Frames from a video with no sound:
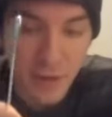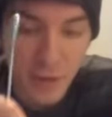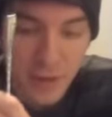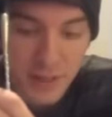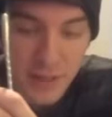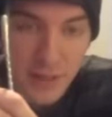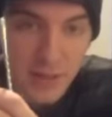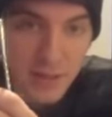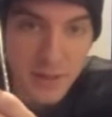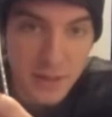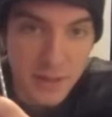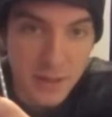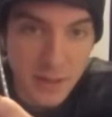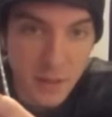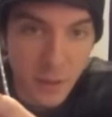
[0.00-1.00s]
trick to
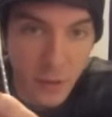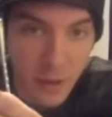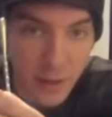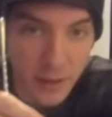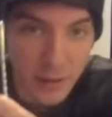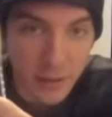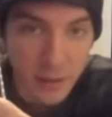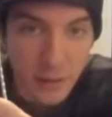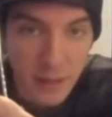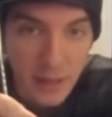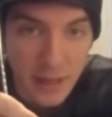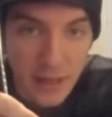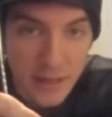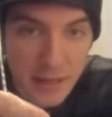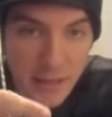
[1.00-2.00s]
stirring
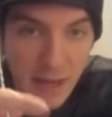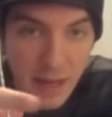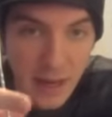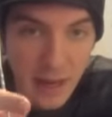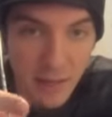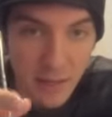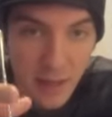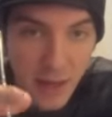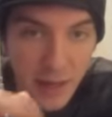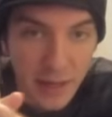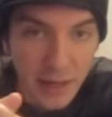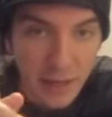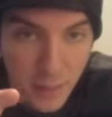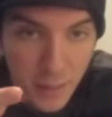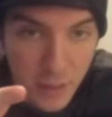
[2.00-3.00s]
is that I've got
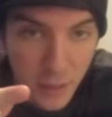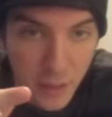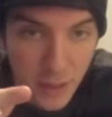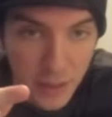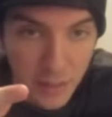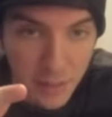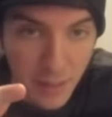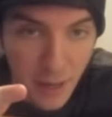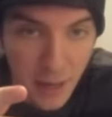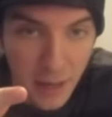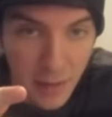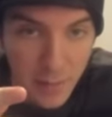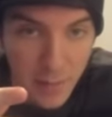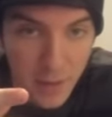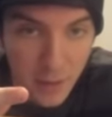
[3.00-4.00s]
it between
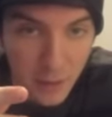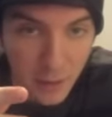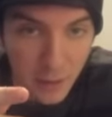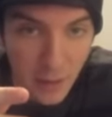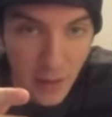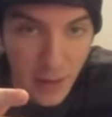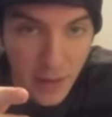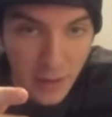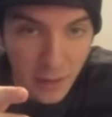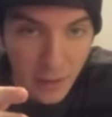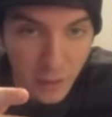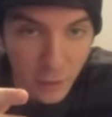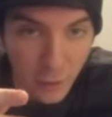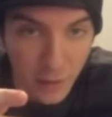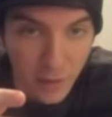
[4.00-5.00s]
my middle
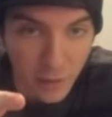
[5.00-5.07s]
and ring